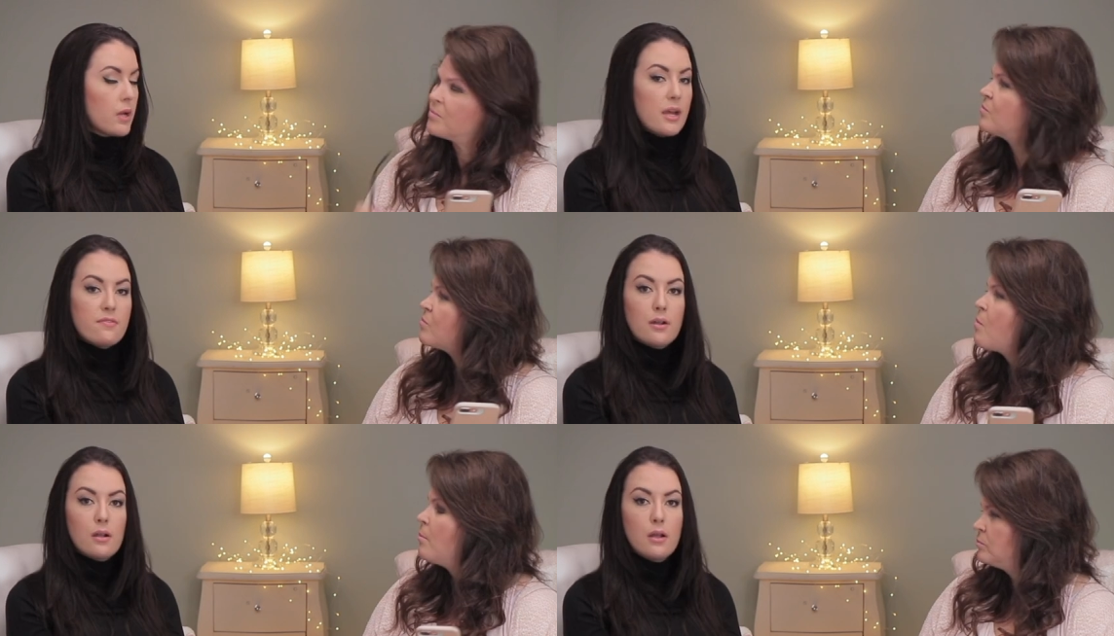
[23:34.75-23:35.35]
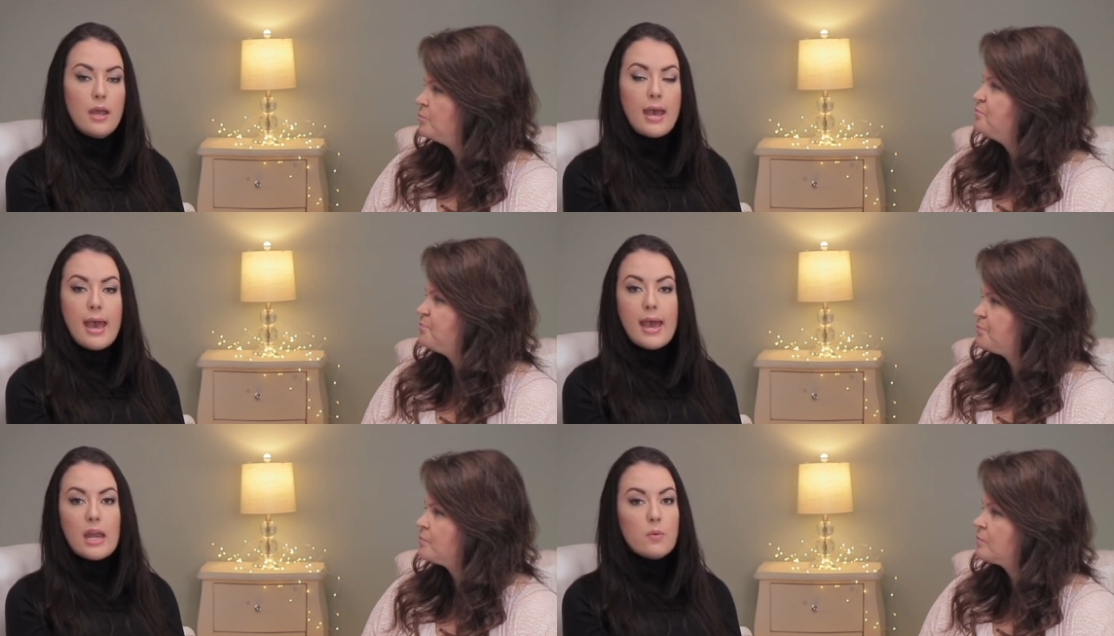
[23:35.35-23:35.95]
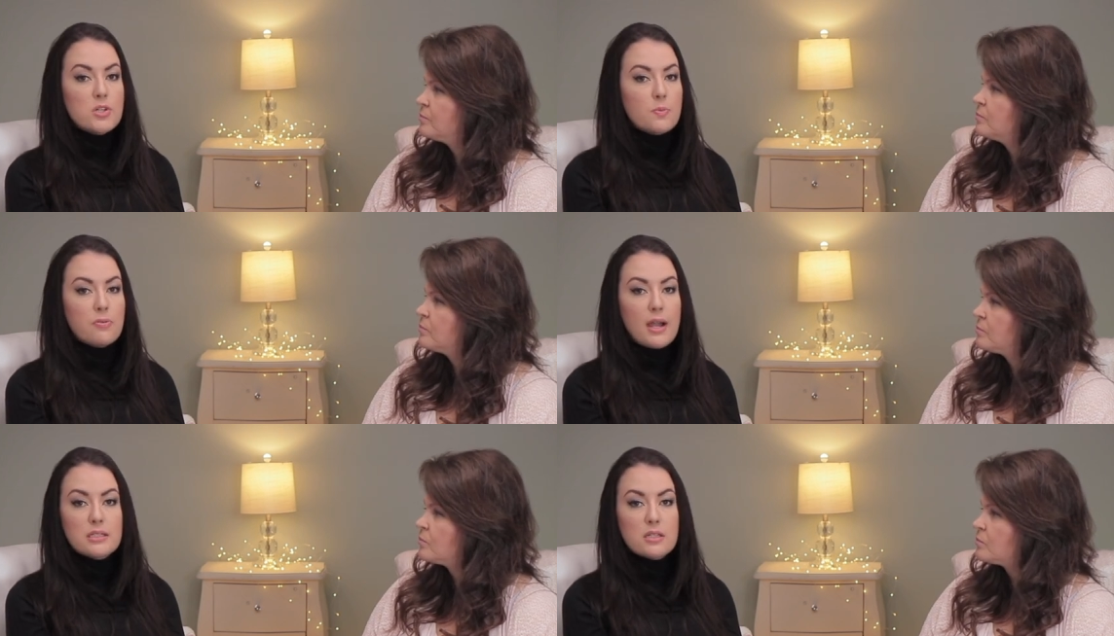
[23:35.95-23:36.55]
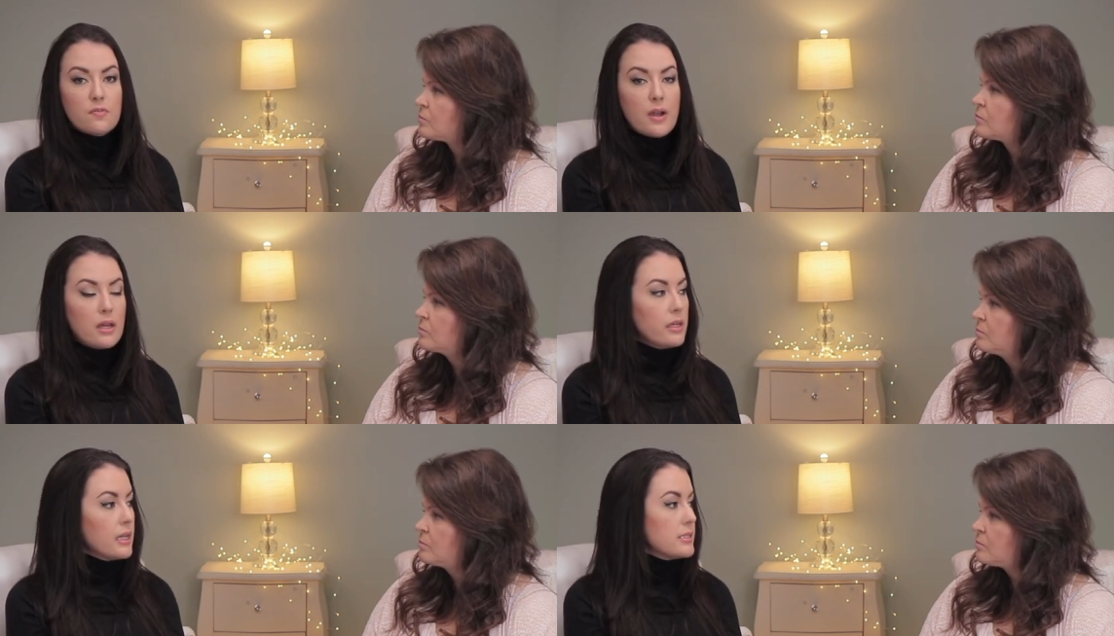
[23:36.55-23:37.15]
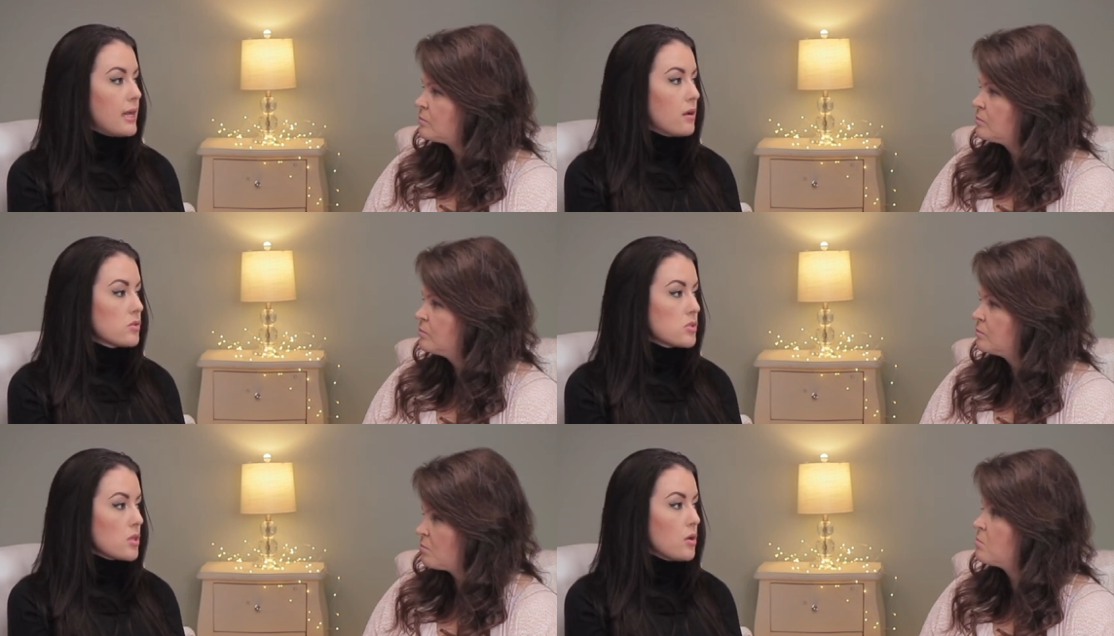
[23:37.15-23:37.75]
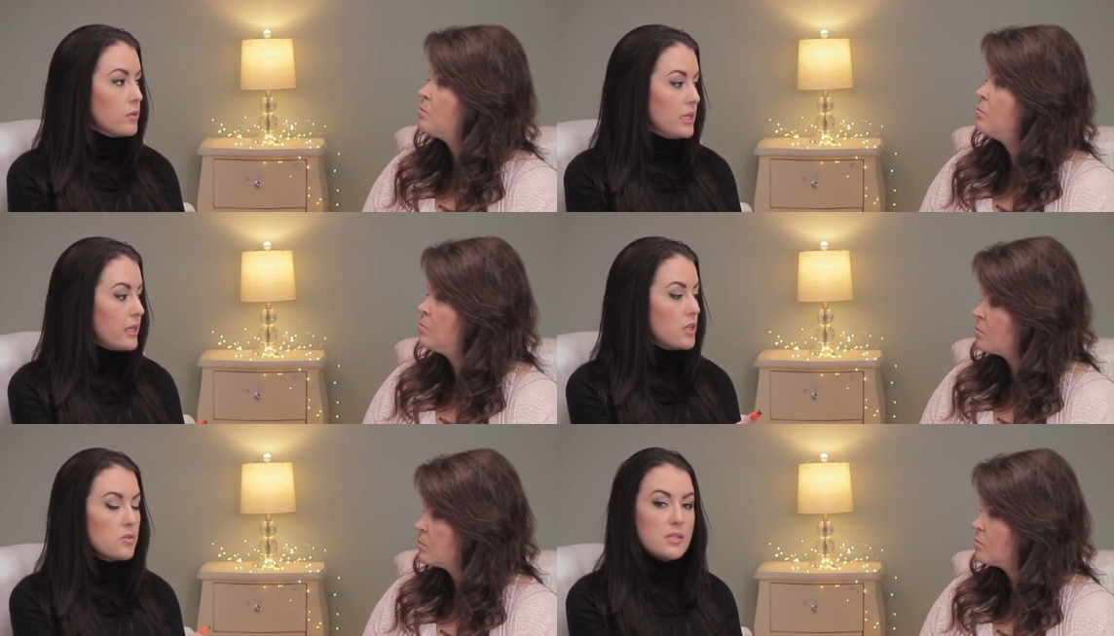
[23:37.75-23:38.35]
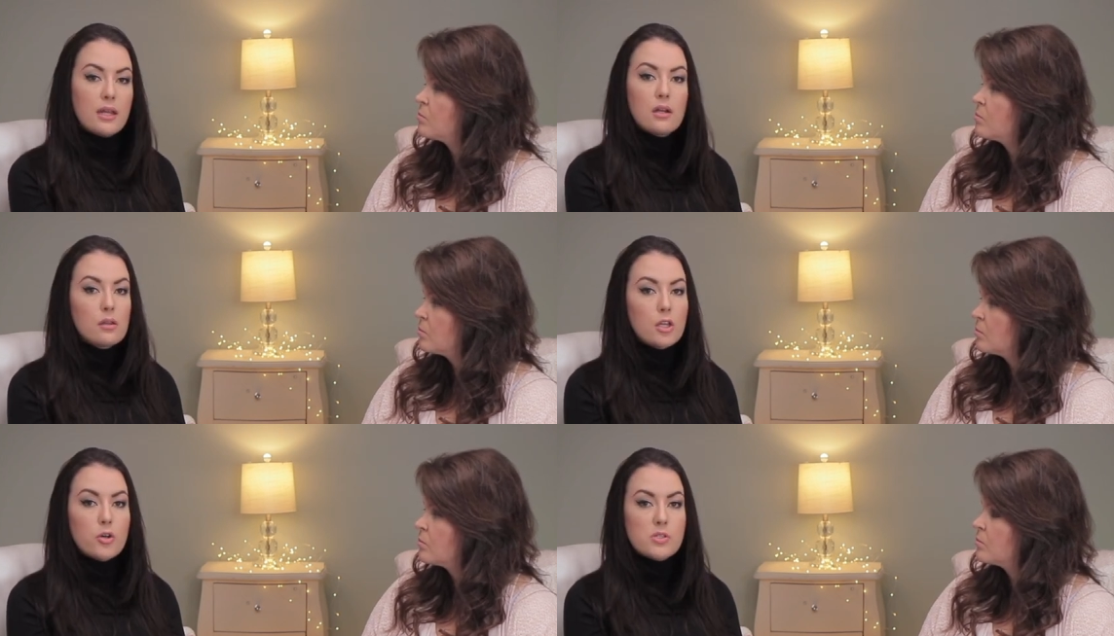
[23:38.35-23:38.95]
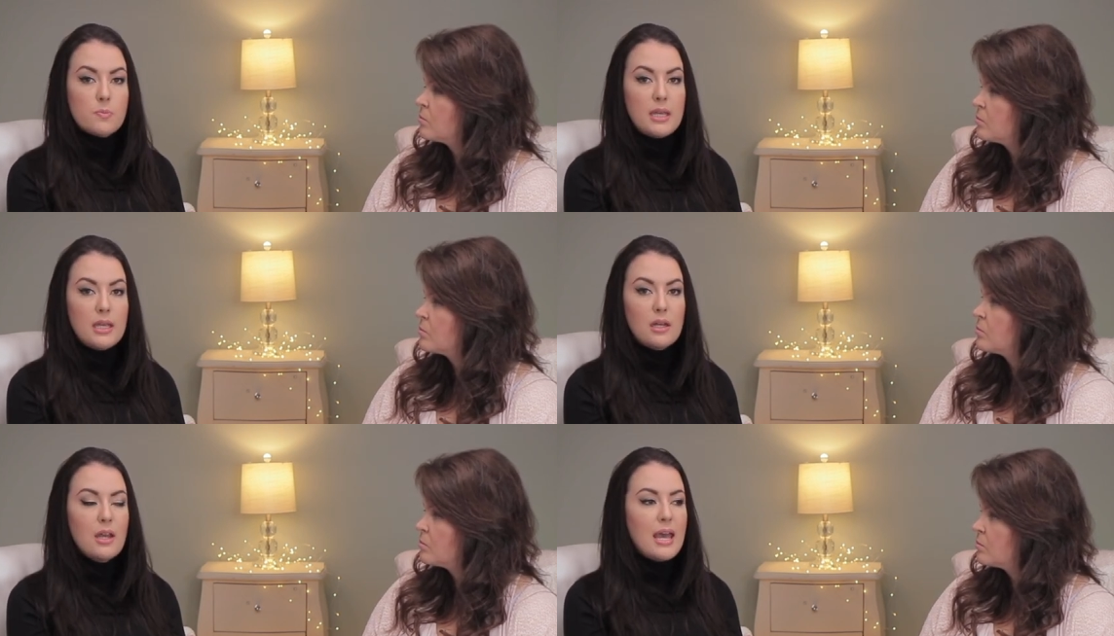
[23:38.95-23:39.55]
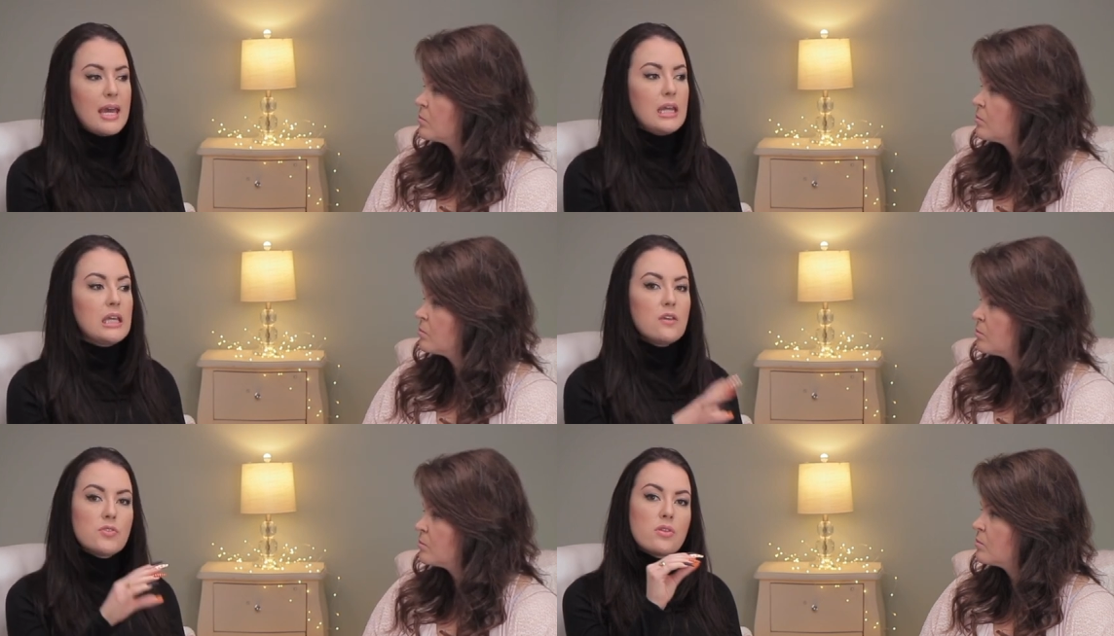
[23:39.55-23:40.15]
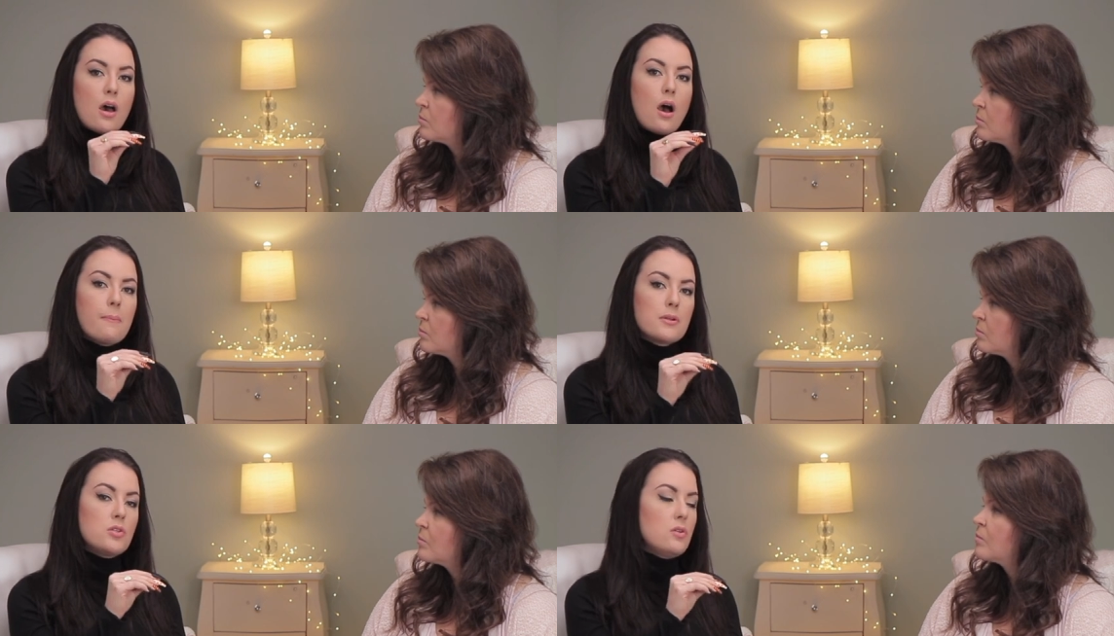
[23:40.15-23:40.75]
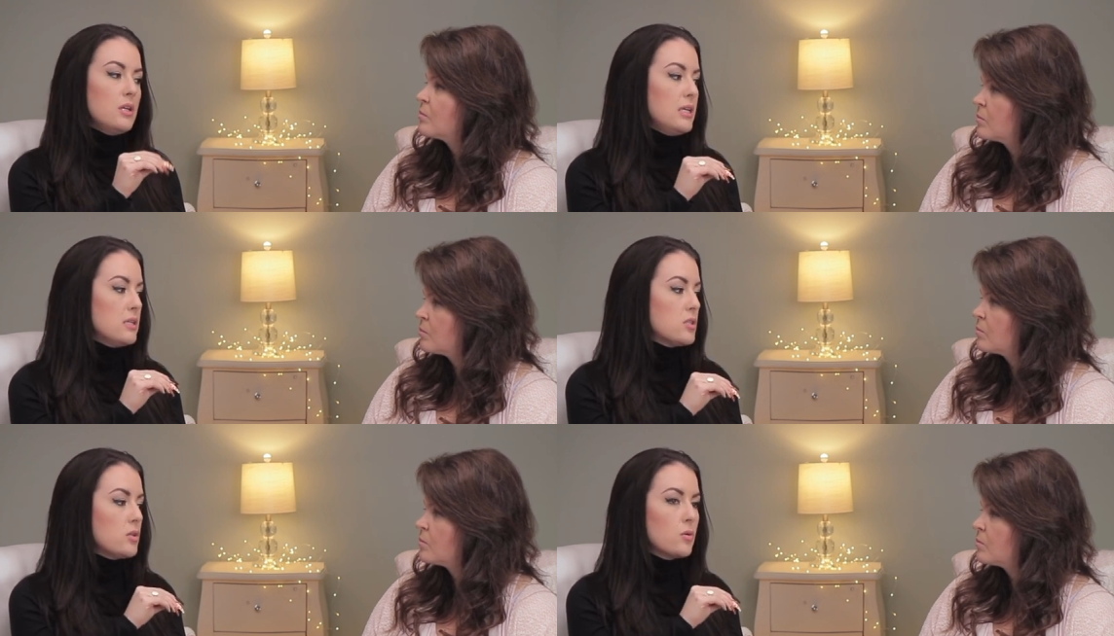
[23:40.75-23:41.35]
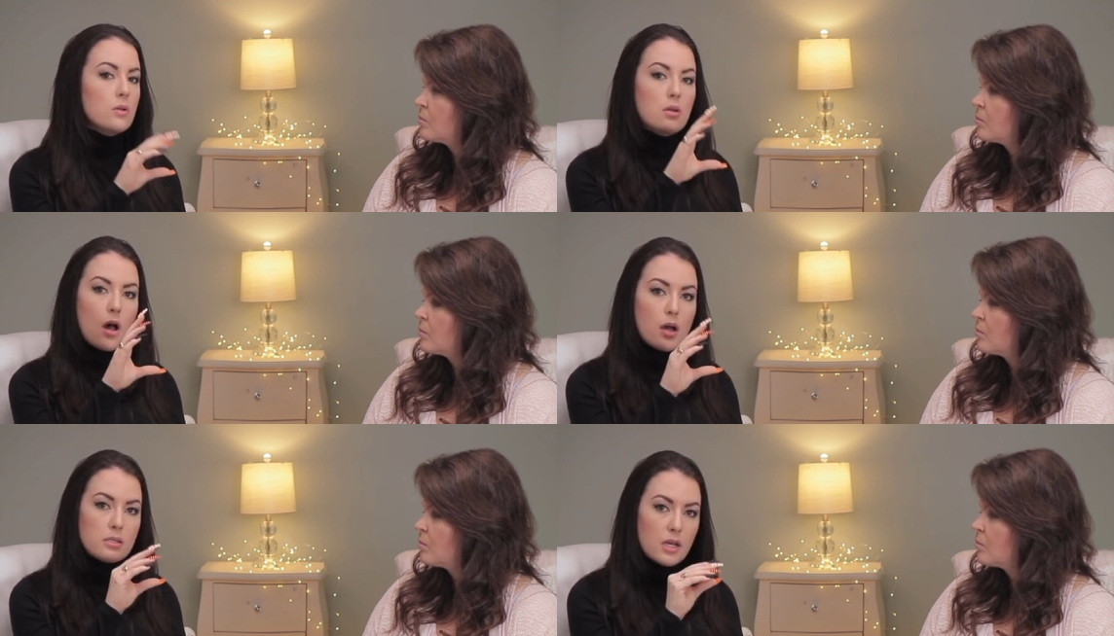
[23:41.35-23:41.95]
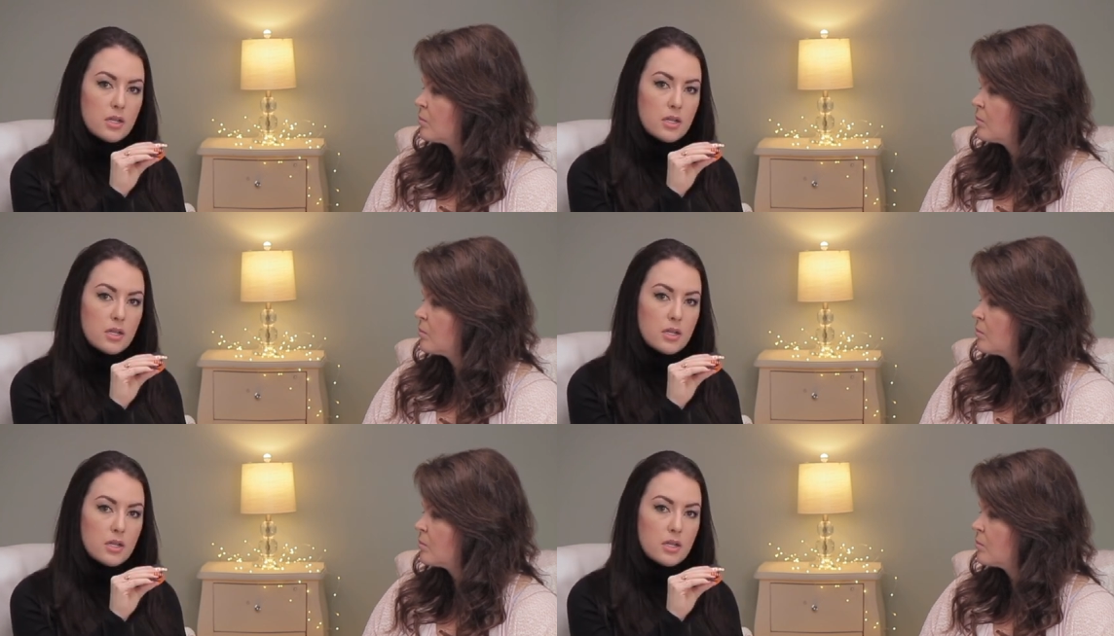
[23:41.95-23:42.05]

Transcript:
Speaker 1: whatever, and I would just practice filing it down slowly, mm-hmm. like you said, at a low speed, and it gives you the opportunity to not